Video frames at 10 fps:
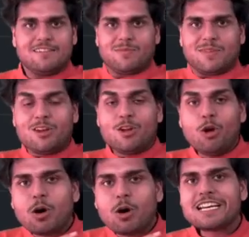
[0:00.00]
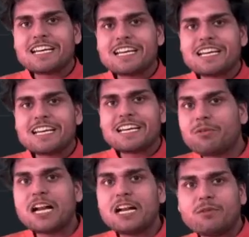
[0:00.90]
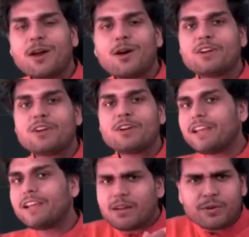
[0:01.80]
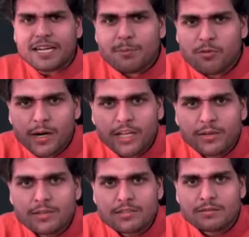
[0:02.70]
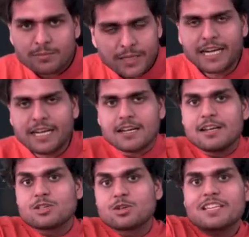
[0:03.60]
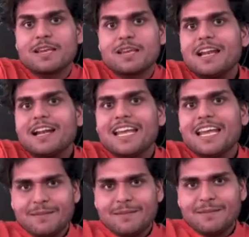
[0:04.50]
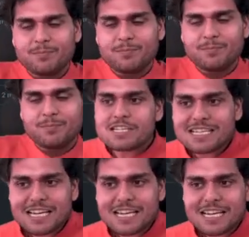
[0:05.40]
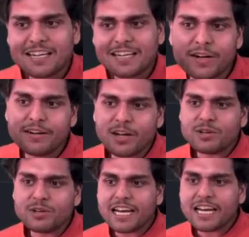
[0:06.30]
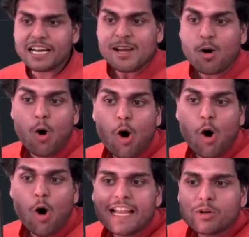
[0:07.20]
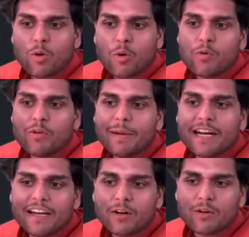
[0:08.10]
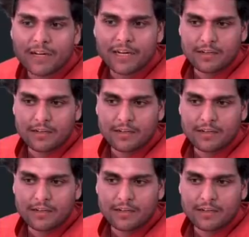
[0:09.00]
Node.js has a different way of dealing different type of modules, right? So similarly, Node.js has a different way of dealing. All that code will be written over here.